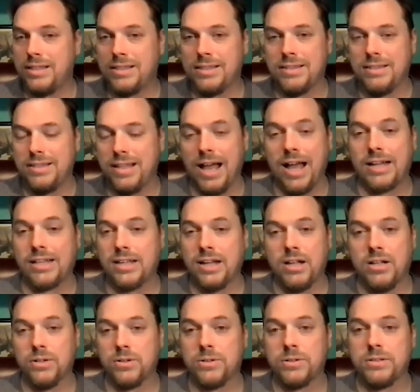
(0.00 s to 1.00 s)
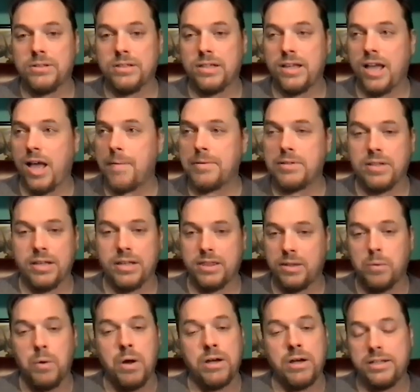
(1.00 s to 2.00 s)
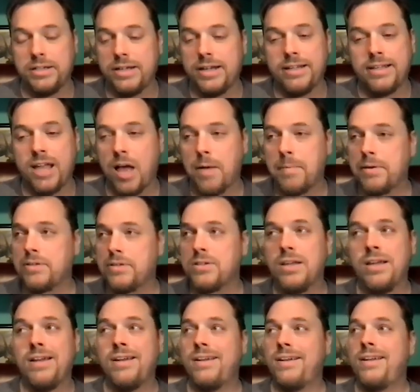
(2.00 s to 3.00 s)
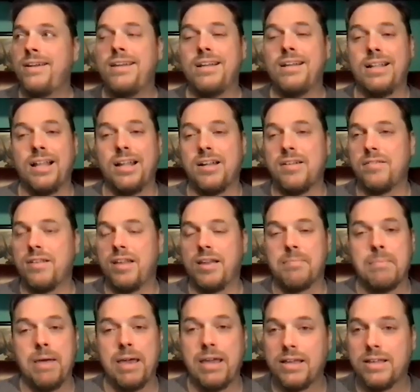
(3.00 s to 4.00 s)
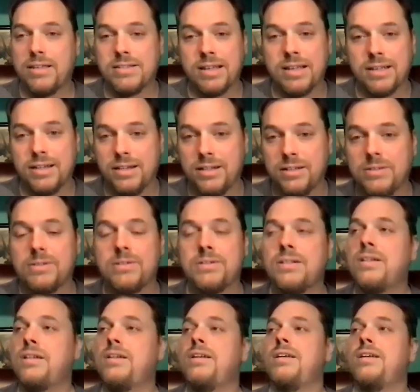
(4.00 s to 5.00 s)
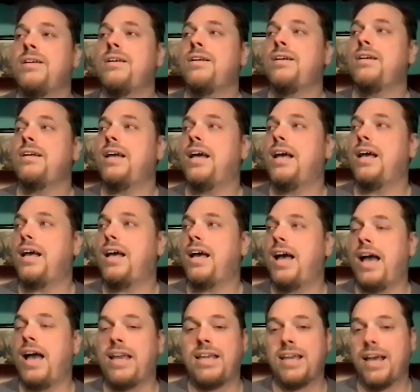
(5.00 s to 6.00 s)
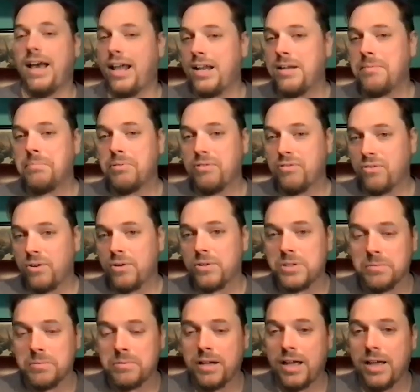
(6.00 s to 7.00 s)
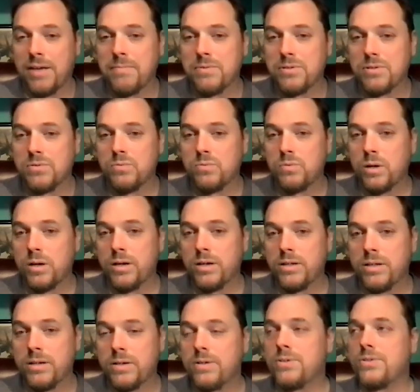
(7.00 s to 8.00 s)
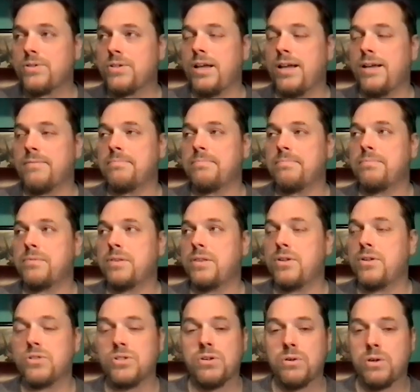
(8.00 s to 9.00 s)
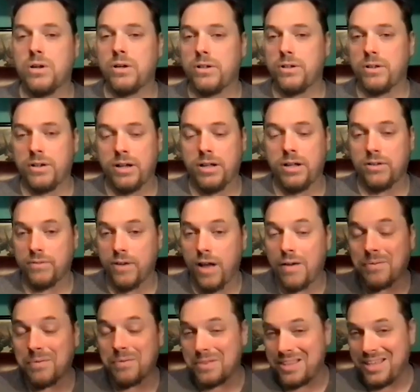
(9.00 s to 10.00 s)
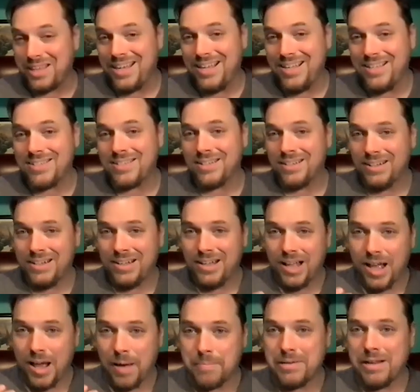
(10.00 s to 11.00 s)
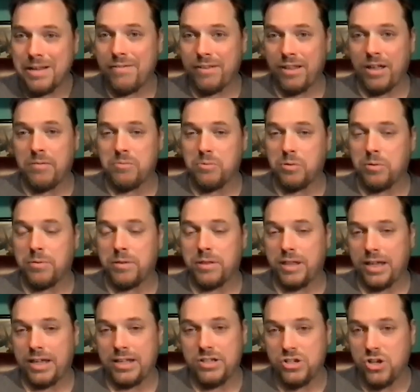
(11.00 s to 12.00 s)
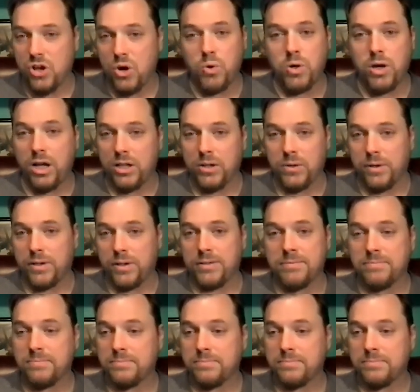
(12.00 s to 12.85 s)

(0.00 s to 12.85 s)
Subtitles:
non-colored comics, like the Walking Dead comics. A lot of like manga's not colored. I kind of prefer sometimes where there's no color involved. With these, I'm definitely on board with like no coloring.